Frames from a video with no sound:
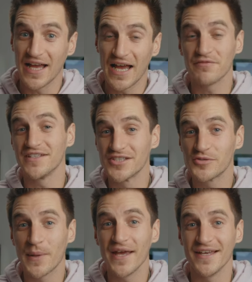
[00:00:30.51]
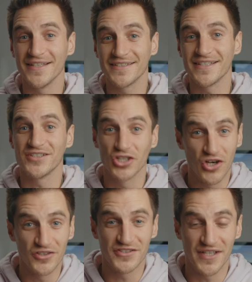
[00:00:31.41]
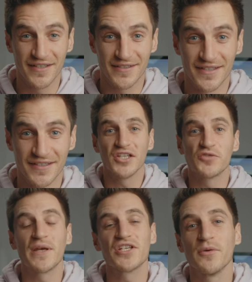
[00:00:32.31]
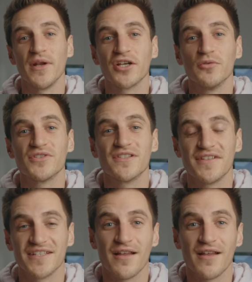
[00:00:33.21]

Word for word: having spares is a godsend, especially when it comes to things